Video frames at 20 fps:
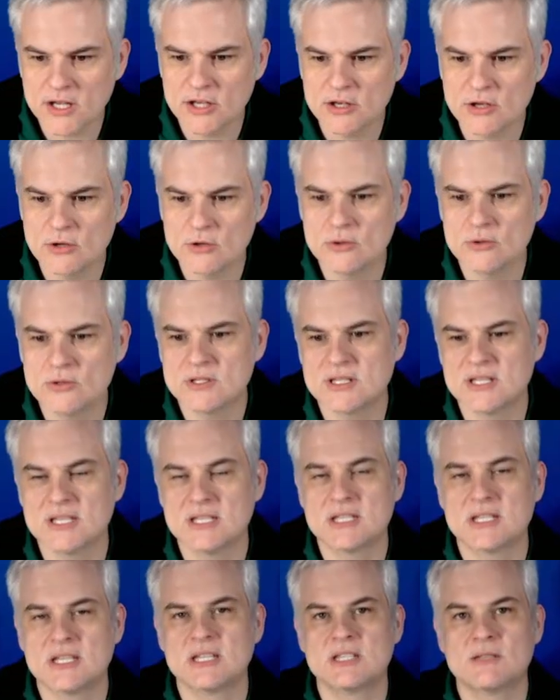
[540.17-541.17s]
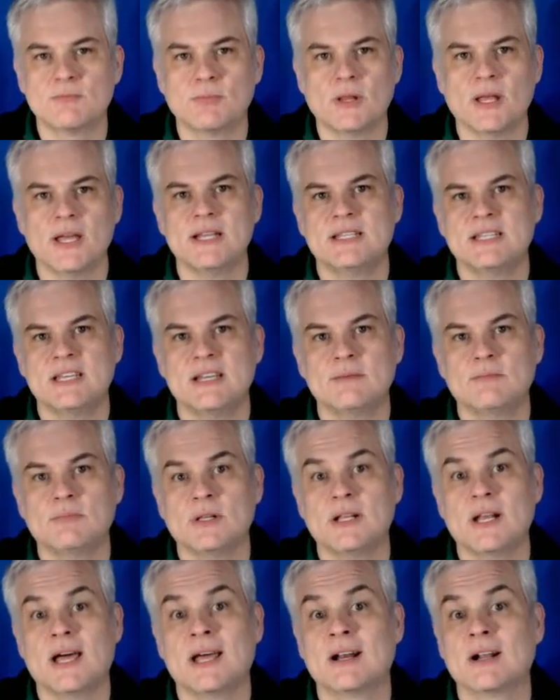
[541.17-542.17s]
want to use this display
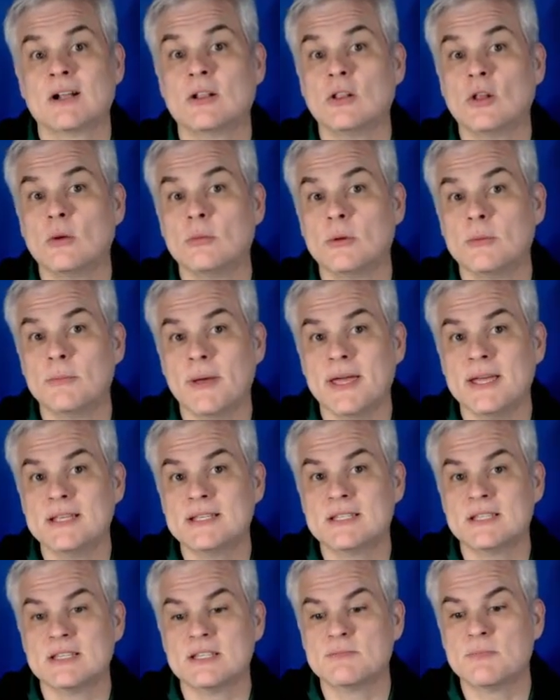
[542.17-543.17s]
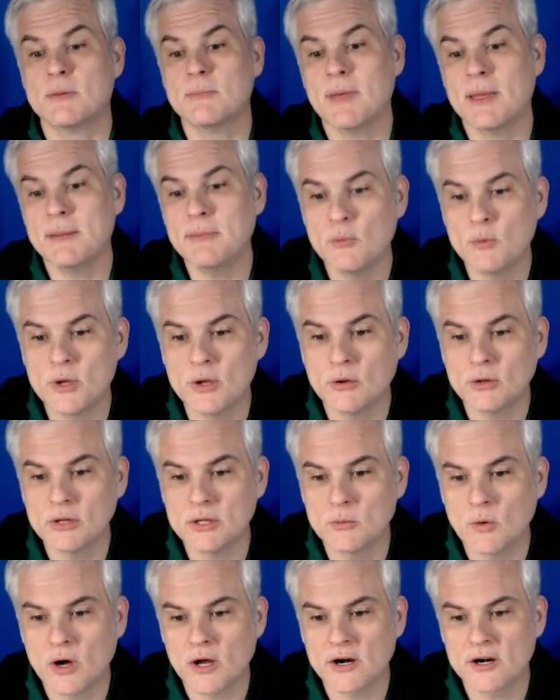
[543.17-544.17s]
template on a global basis, but maybe we
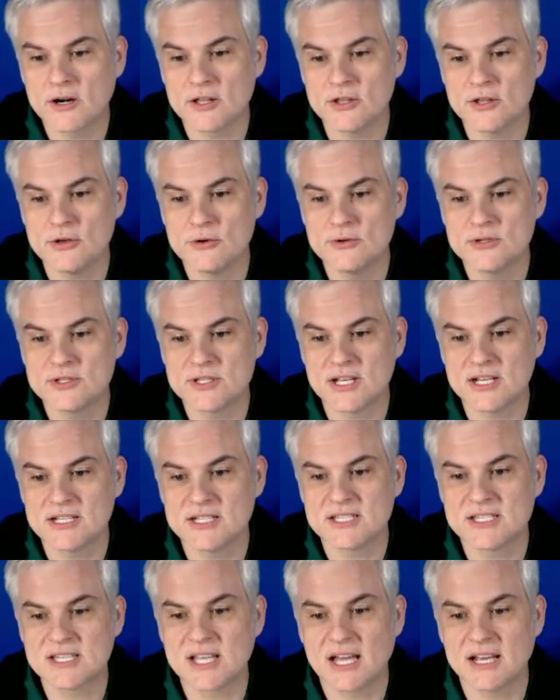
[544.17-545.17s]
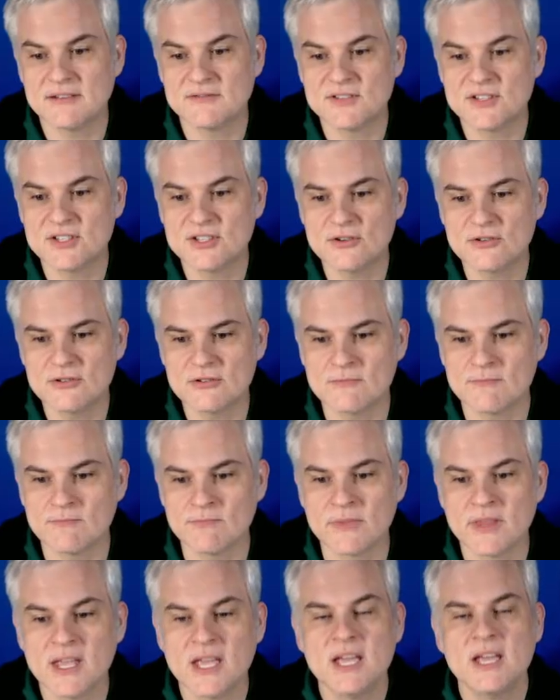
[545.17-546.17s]
only wanted to use it inside of
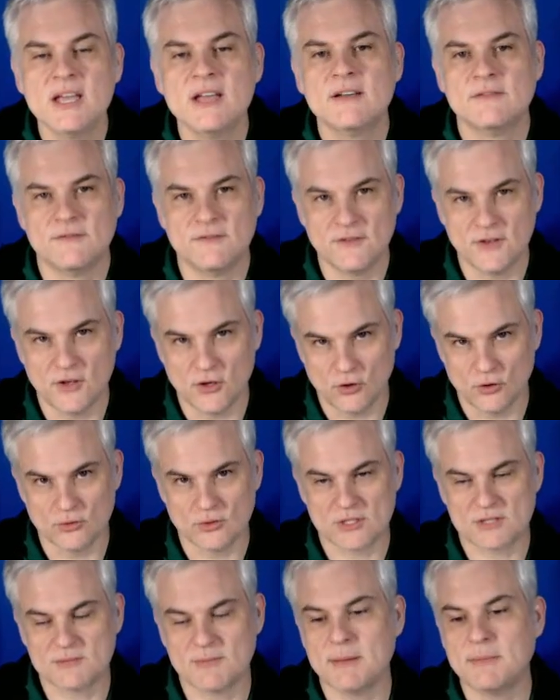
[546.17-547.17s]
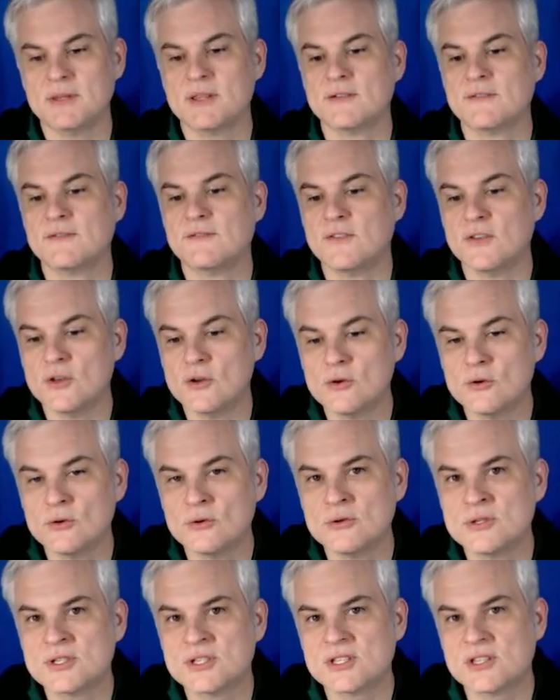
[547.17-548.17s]
certain views, maybe the
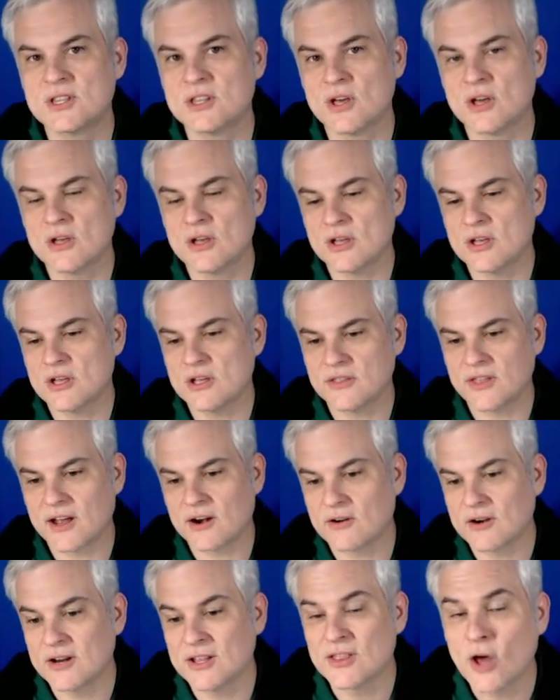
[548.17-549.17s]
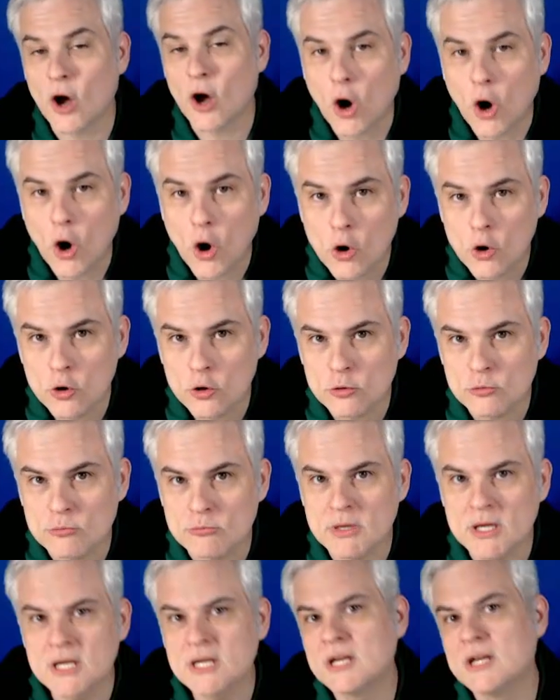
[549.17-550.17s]
views that are in the
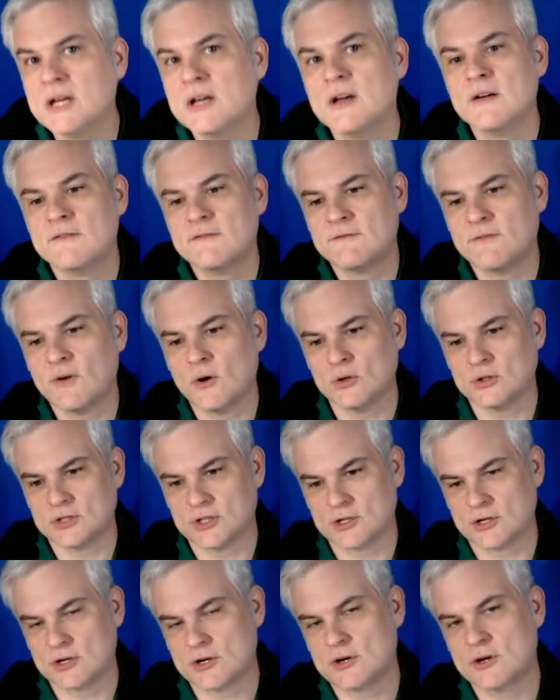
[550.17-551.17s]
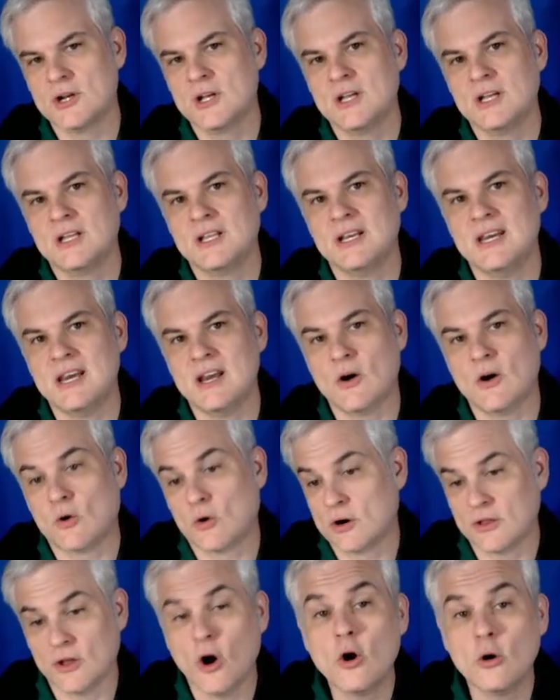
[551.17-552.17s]
home folder
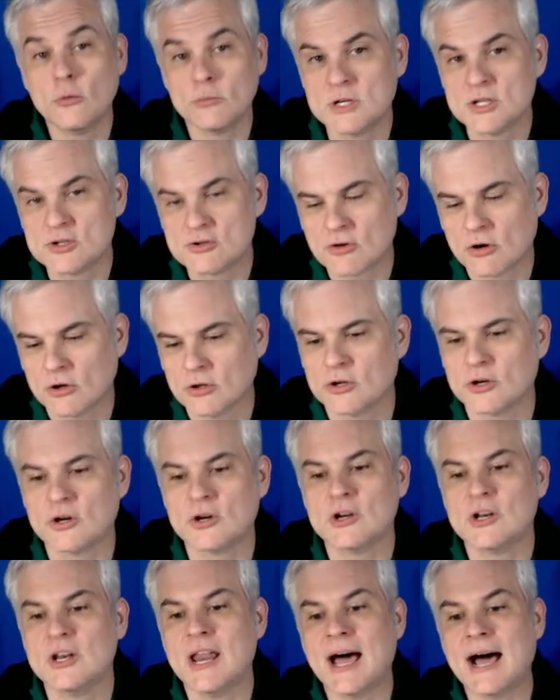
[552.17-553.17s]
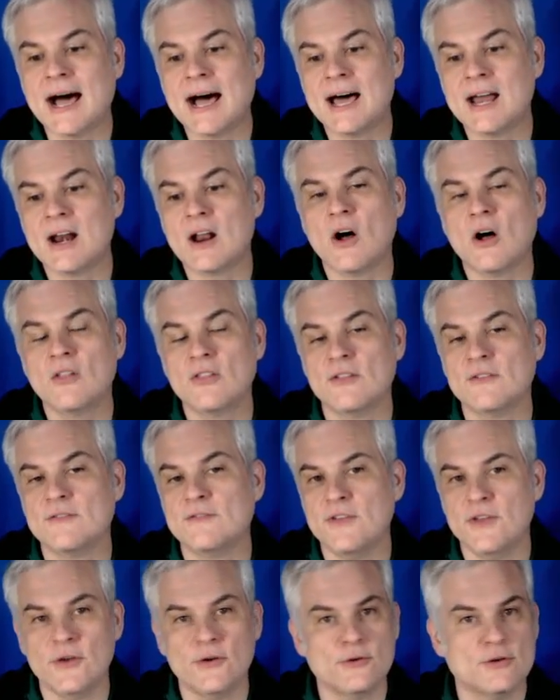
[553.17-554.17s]
or in the home controller, not the
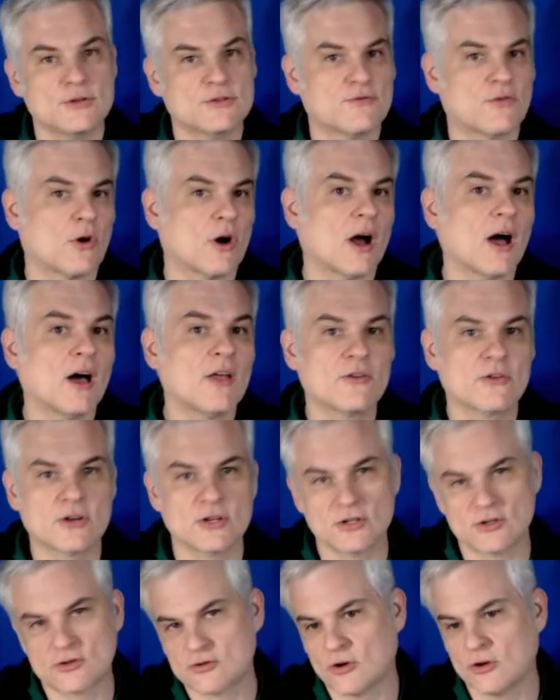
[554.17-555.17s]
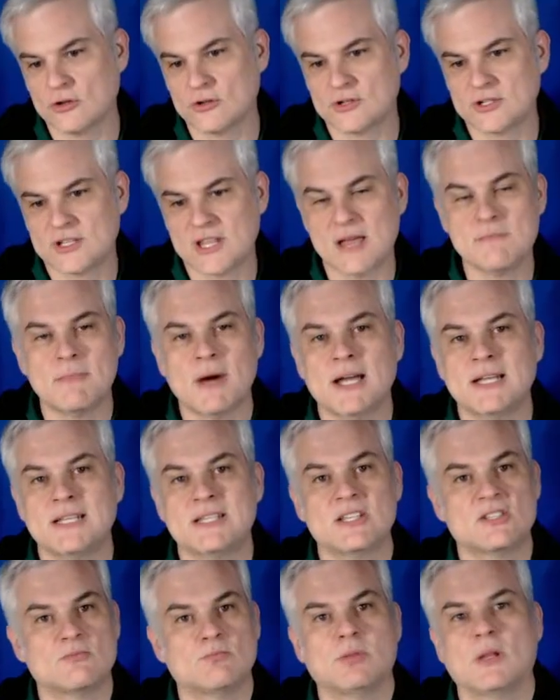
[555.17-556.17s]
views for other controllers that
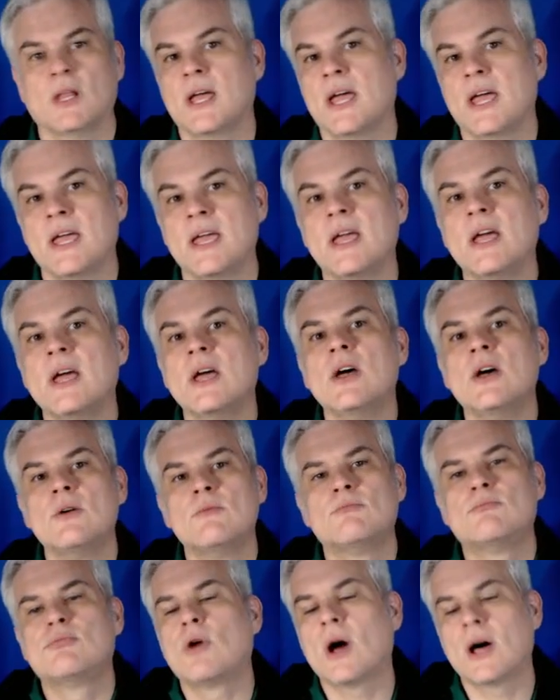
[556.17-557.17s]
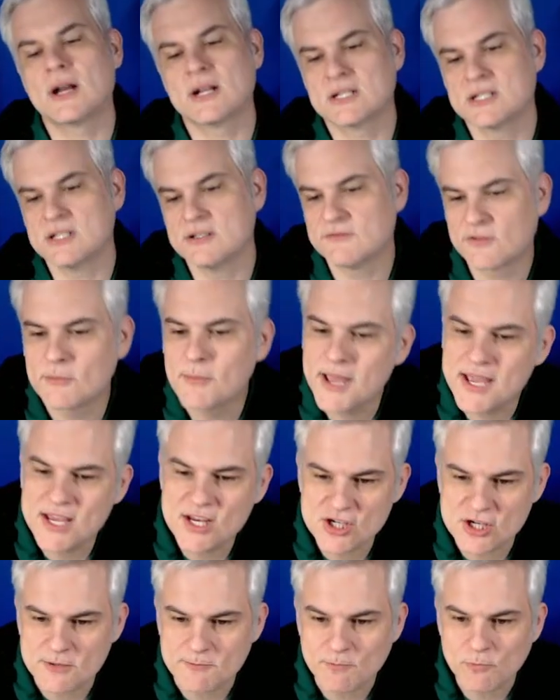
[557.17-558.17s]
might display product
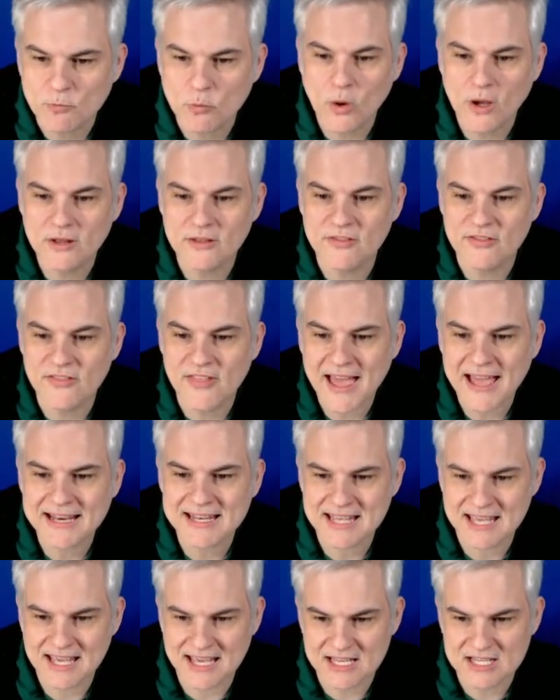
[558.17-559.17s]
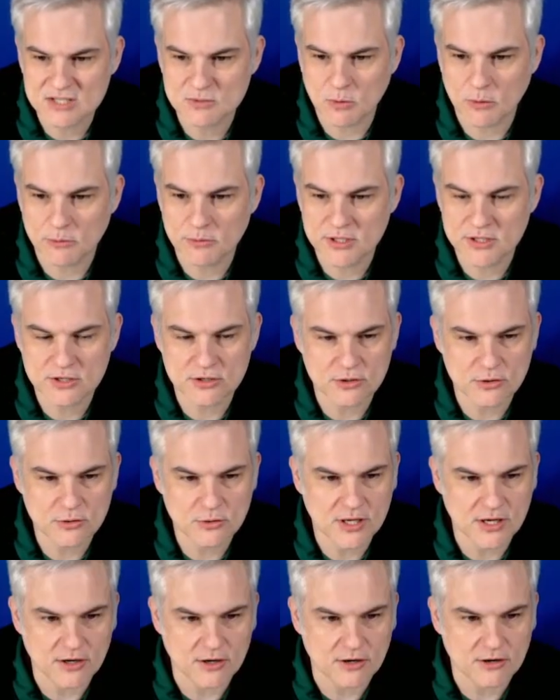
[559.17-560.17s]
information. Well, in that case, what we can
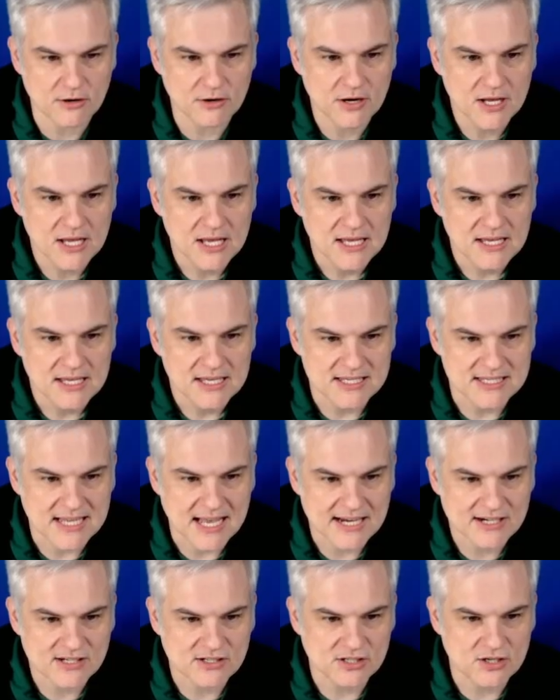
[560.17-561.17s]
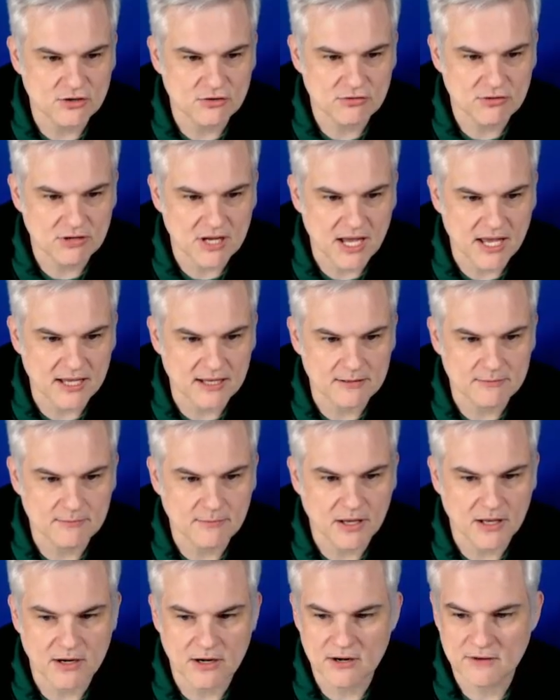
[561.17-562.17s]
do here is actually
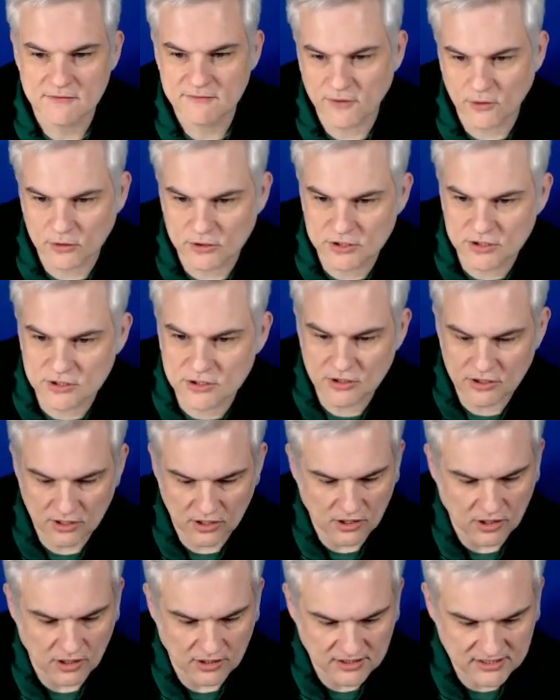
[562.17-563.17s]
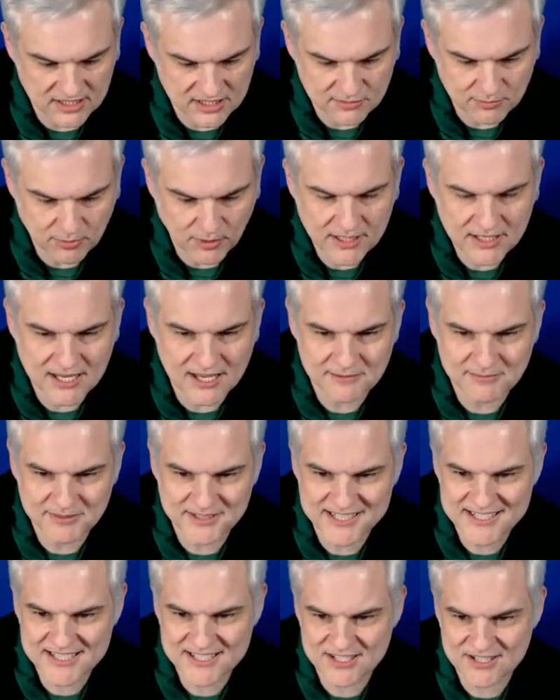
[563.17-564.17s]
create a folder, call it display
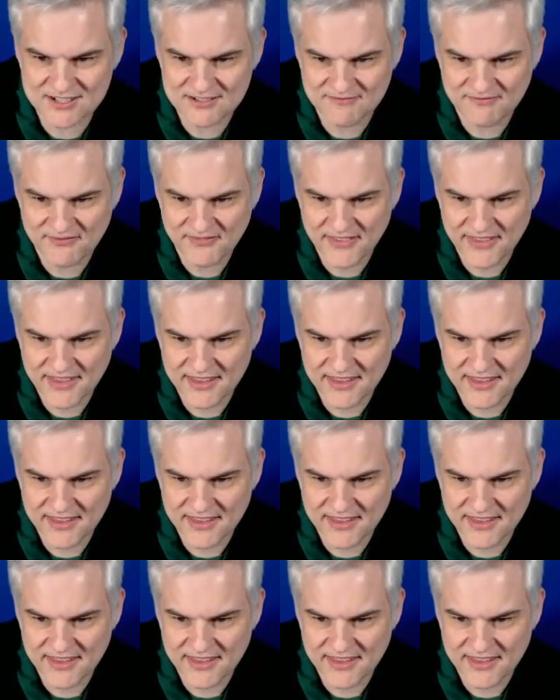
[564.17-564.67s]
templates,